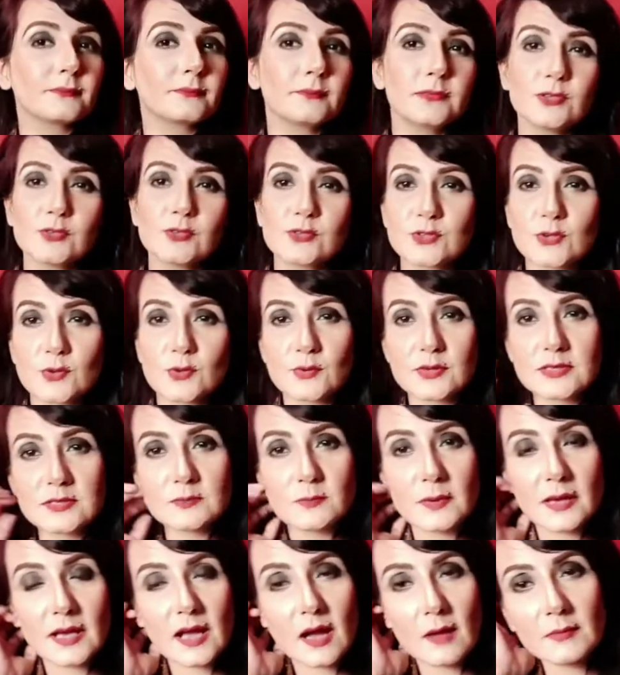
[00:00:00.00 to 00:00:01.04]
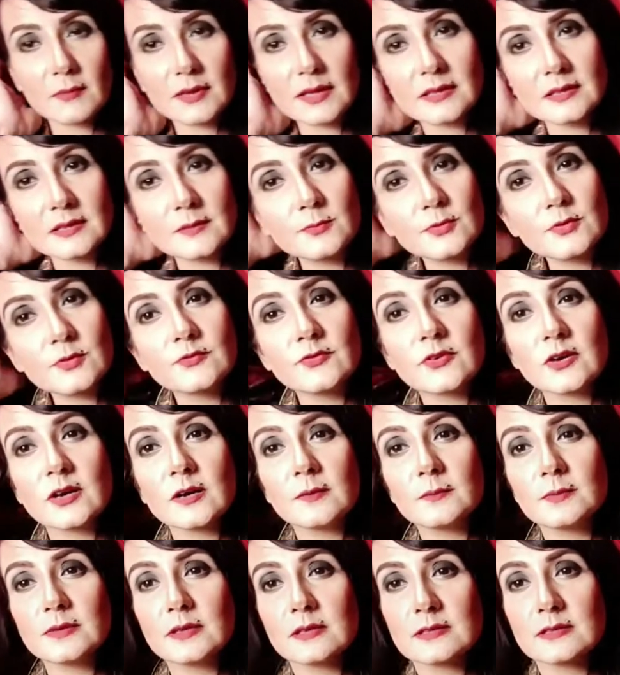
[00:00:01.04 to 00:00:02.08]
Pluto is becoming the
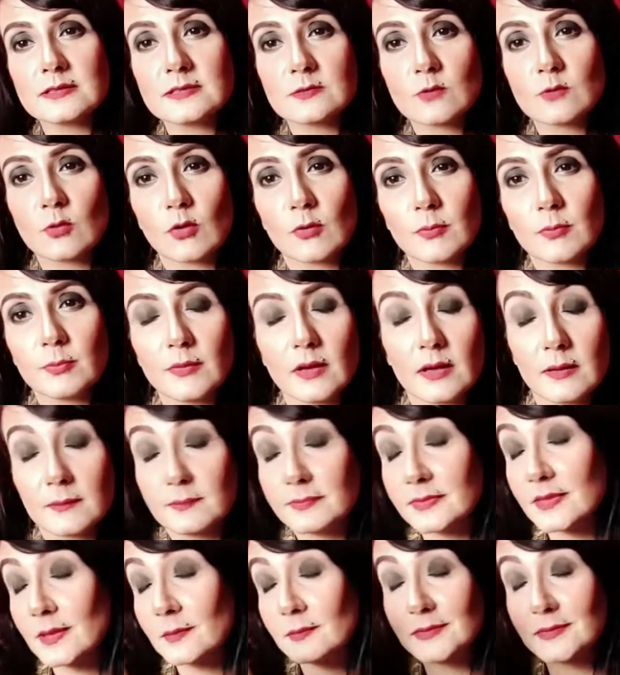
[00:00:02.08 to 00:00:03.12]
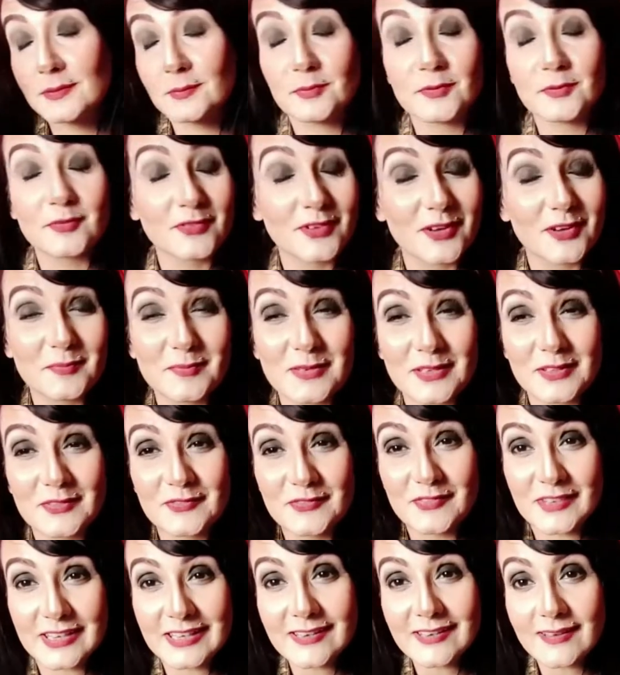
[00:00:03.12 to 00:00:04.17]
proverbial the proverbial
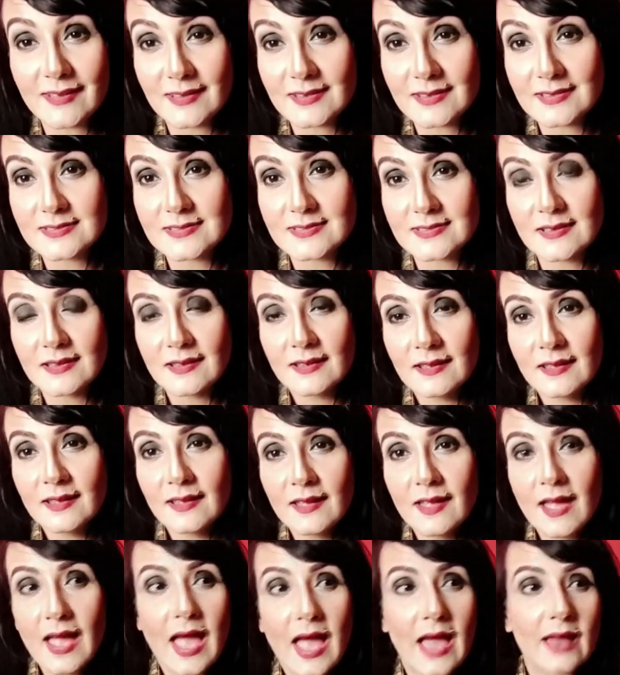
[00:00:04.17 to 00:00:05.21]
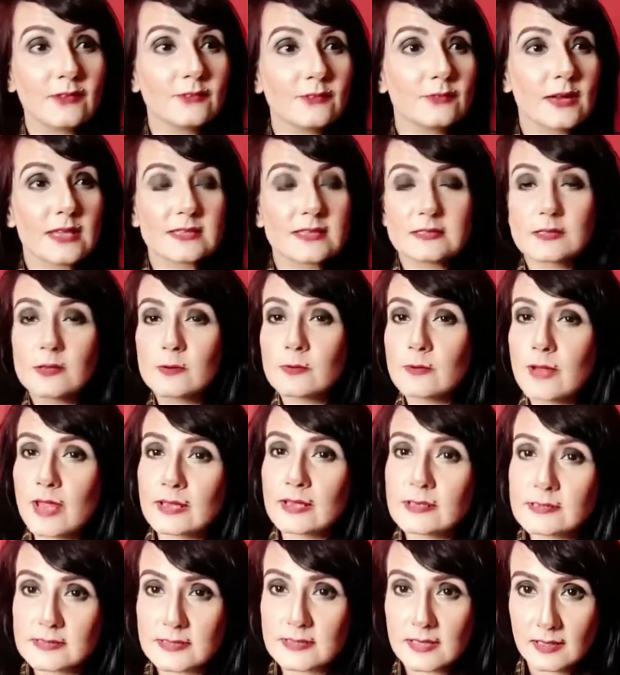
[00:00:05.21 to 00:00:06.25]
phoenix and
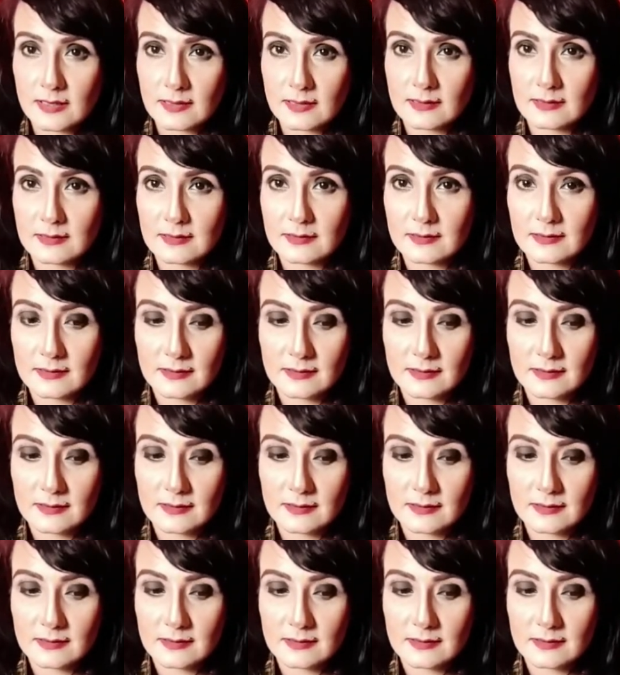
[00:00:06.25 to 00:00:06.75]
resurrecting,